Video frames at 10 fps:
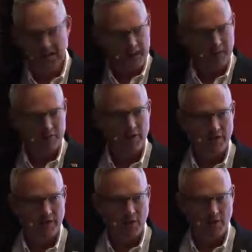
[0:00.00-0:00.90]
and a few
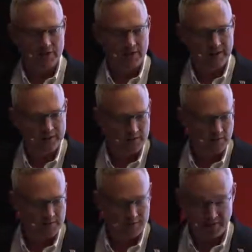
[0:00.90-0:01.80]
other large financial
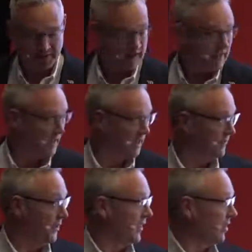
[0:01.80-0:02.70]

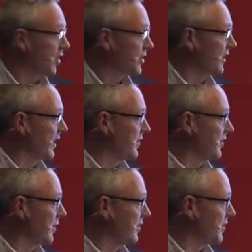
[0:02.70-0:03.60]

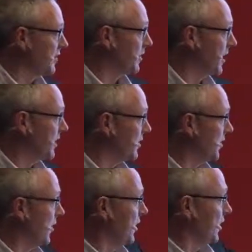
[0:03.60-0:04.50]
services players
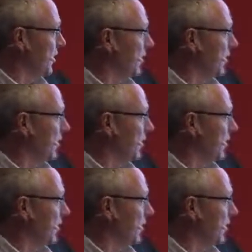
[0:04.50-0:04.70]
who